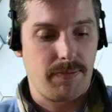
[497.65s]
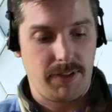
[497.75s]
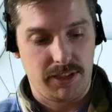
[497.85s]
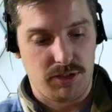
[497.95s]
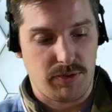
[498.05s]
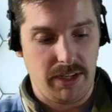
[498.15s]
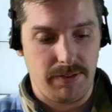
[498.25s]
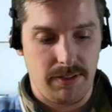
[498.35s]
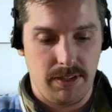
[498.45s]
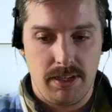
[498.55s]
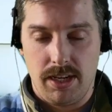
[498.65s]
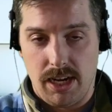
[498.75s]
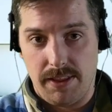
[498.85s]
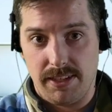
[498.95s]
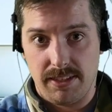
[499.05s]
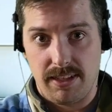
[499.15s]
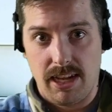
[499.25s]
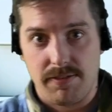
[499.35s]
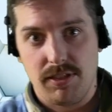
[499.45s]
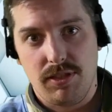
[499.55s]
This is right, and this is
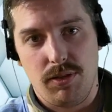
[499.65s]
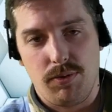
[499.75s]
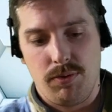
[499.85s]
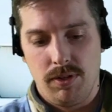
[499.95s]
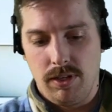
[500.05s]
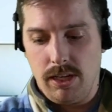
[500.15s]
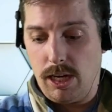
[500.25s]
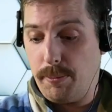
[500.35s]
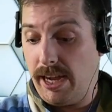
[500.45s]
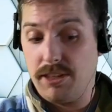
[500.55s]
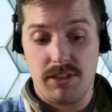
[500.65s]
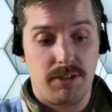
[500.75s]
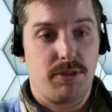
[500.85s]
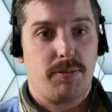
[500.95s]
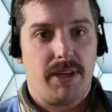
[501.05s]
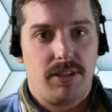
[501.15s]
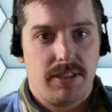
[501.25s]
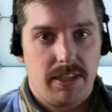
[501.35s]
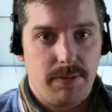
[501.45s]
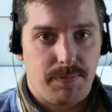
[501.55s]
left. So imagine this was a better
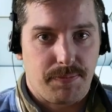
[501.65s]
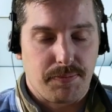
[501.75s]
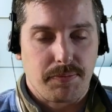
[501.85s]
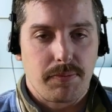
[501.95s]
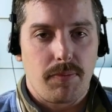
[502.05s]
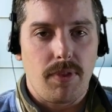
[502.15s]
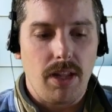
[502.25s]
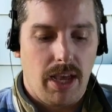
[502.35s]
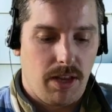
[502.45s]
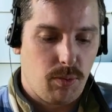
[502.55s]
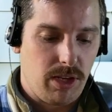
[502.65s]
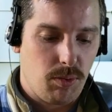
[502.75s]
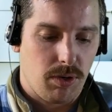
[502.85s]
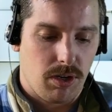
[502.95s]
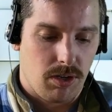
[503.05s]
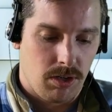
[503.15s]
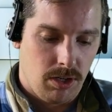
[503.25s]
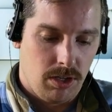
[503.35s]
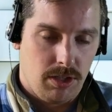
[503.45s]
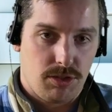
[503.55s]
setup, and we were
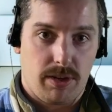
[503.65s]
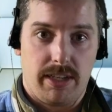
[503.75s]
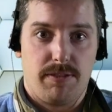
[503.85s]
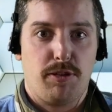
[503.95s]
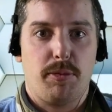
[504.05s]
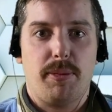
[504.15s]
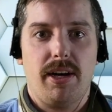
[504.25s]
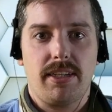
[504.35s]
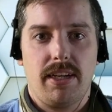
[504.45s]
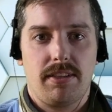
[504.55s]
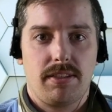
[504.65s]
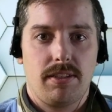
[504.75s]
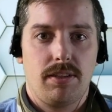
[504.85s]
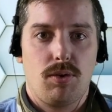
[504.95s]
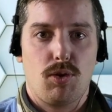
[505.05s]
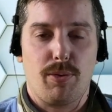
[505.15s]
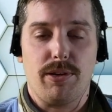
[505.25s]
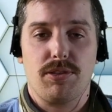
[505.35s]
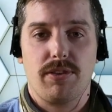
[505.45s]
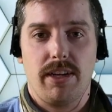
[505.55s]
trying to film a podcast, or we
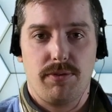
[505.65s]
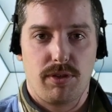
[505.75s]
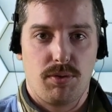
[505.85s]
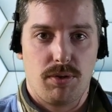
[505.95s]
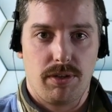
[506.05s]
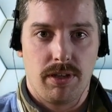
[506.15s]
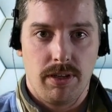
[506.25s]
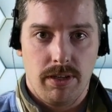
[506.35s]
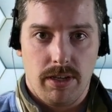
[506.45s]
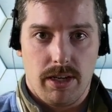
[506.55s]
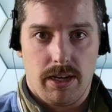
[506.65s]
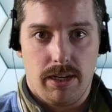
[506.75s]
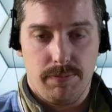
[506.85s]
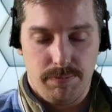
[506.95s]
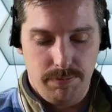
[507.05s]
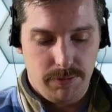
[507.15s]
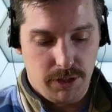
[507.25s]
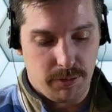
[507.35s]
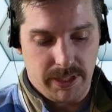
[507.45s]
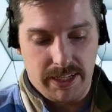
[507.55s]
were trying to record,
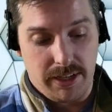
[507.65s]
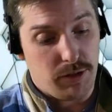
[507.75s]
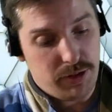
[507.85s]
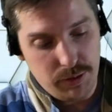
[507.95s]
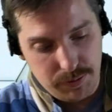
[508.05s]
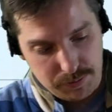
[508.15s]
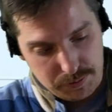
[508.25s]
an interview.